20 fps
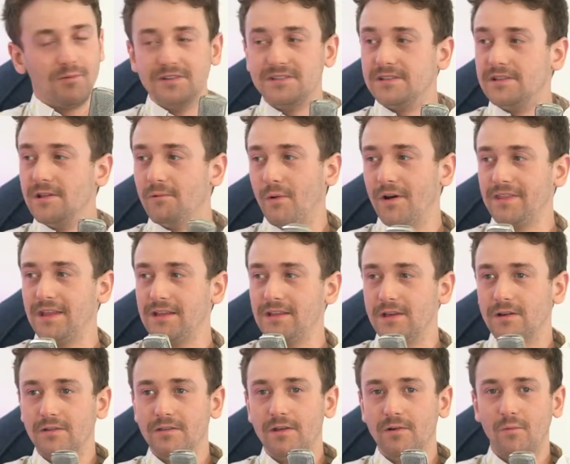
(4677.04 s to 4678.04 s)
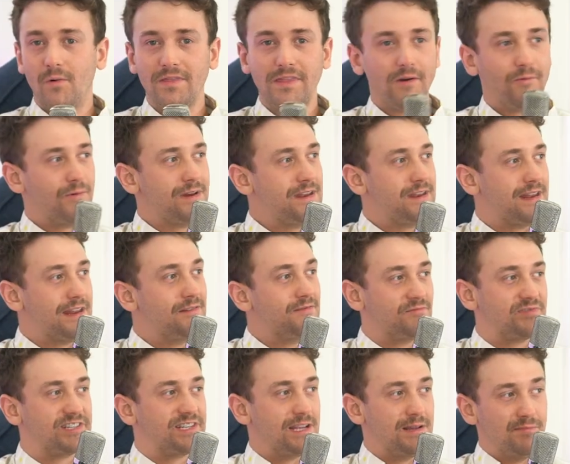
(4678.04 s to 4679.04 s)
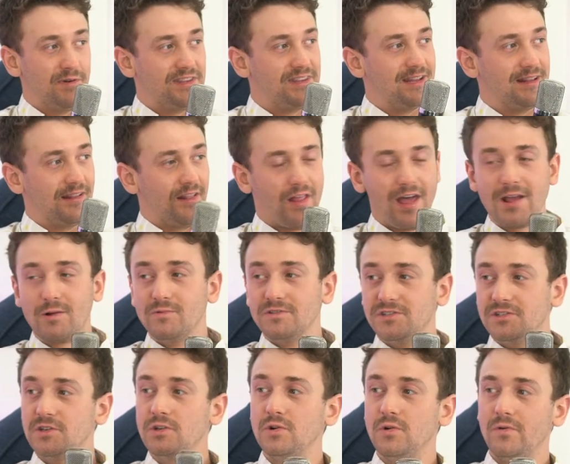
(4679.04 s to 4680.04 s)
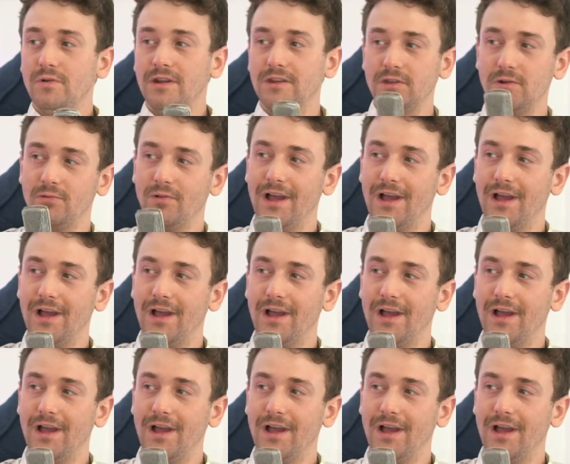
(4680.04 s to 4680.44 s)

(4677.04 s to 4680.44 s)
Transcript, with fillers: was the one that you, the one that we didn't see but didn't like was Dune, and you